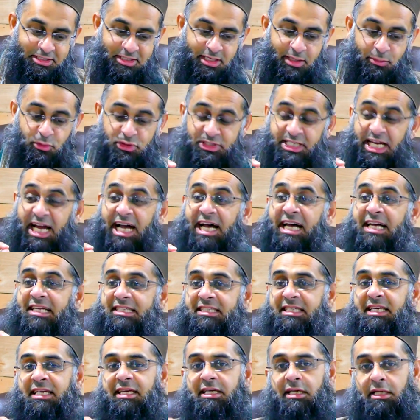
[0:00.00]
name was
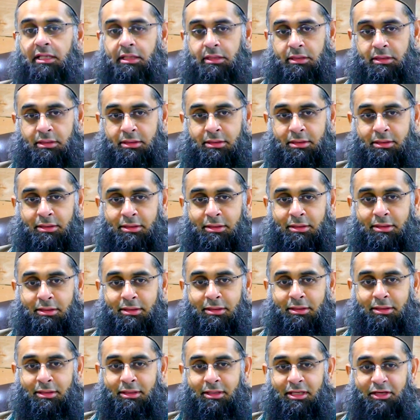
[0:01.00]
Atika,
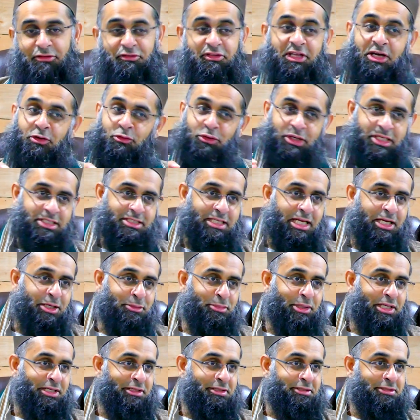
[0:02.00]
if that rings any
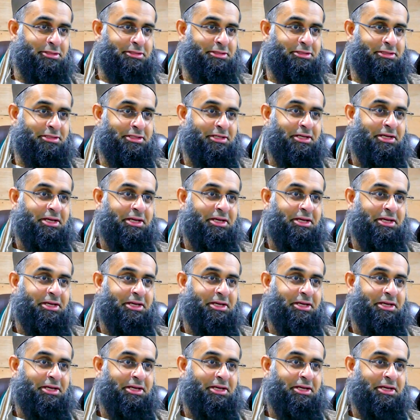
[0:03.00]
bells.